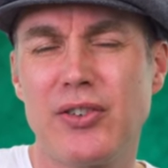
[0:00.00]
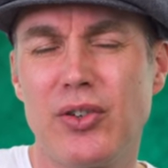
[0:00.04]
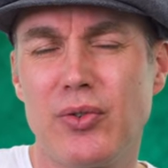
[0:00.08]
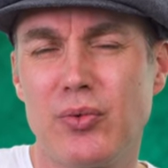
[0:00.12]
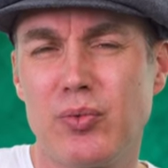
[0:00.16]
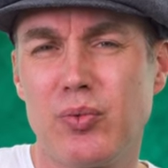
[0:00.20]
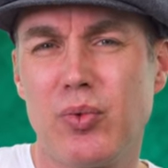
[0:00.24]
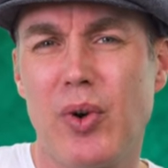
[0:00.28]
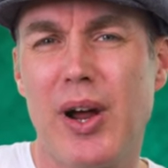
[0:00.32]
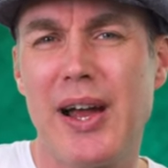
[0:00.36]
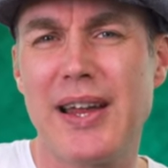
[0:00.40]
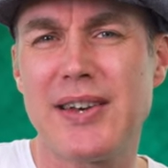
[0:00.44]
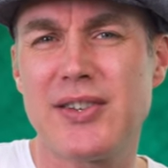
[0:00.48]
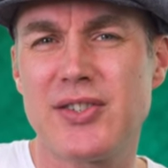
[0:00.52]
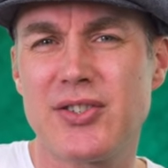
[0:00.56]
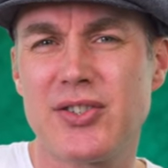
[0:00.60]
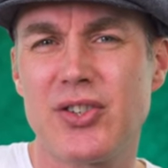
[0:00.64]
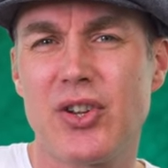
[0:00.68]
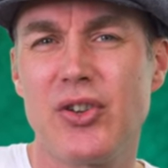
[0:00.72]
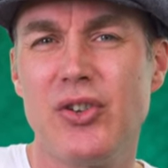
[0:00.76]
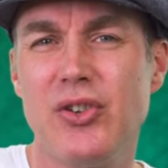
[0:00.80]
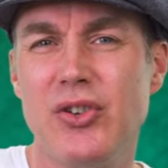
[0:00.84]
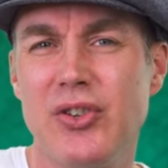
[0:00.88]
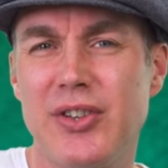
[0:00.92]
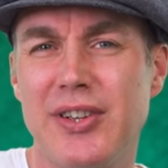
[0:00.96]
to write
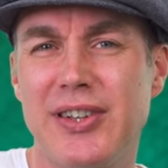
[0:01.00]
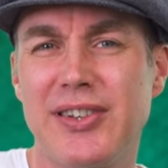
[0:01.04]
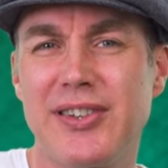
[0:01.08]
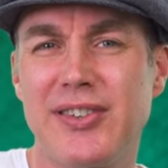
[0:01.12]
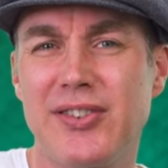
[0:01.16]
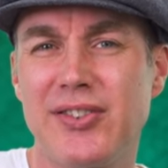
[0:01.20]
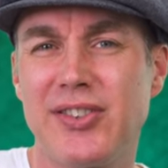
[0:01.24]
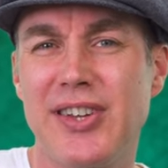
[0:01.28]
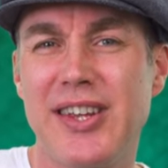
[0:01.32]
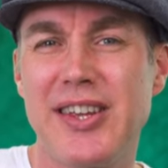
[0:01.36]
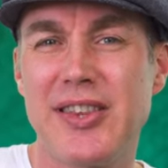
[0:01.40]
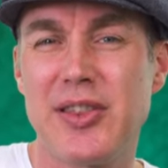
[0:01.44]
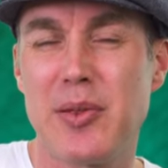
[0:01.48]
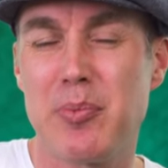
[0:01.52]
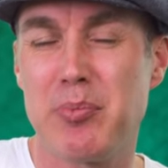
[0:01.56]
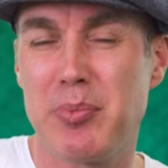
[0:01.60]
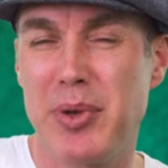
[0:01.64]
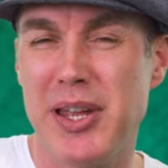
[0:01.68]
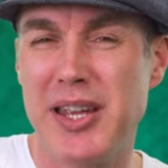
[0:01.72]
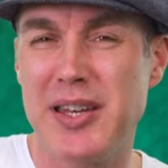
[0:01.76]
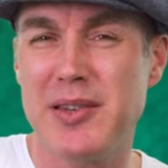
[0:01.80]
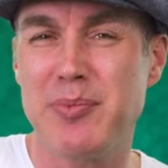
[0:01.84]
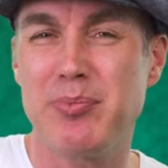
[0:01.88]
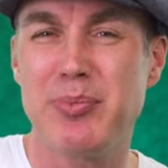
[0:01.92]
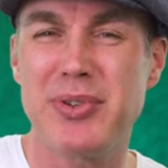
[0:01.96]
so you can see the
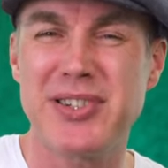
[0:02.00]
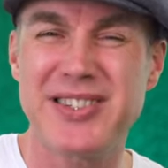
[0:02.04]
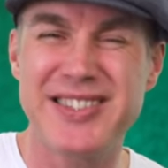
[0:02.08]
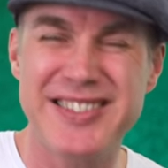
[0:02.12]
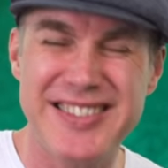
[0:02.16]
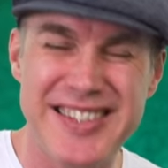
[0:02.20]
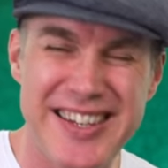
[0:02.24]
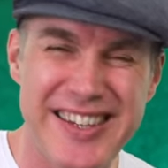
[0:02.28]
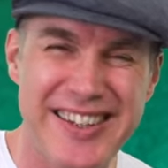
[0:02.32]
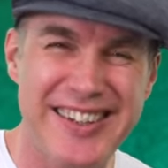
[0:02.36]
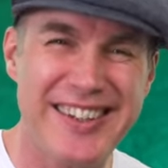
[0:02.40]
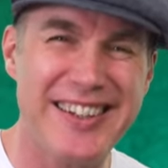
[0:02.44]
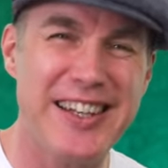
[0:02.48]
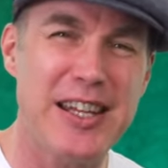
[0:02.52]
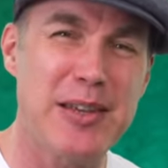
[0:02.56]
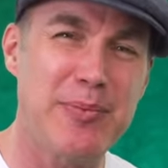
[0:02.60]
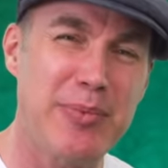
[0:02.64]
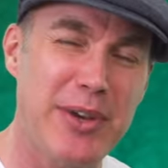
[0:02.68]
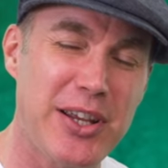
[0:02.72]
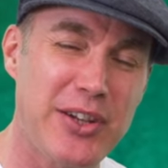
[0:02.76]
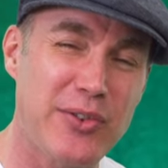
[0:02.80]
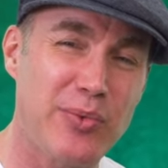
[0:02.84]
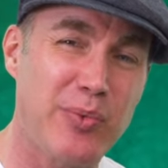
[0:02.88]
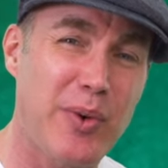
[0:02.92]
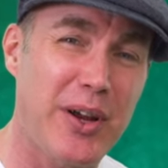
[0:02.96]
beat, particularly
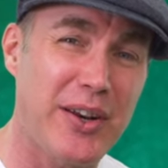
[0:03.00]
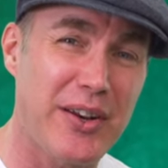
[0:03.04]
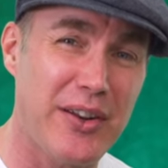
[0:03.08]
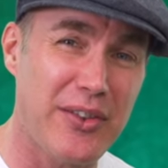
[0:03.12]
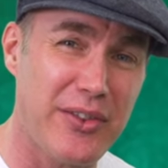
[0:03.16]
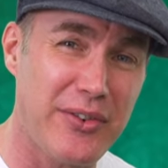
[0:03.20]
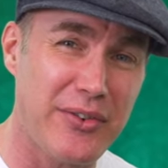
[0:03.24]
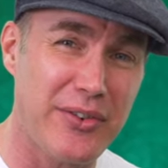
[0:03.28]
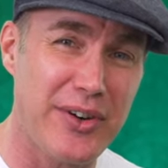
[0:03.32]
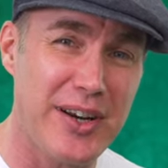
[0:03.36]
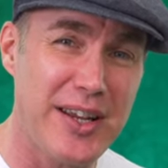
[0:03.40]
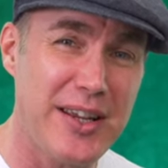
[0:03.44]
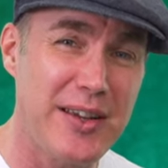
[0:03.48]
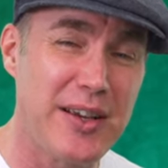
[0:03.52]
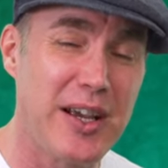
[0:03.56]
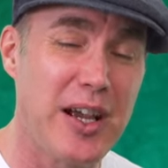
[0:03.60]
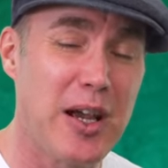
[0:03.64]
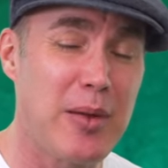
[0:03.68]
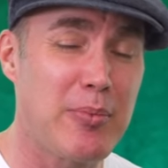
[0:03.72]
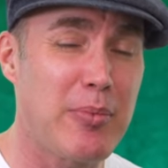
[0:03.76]
beats one and three,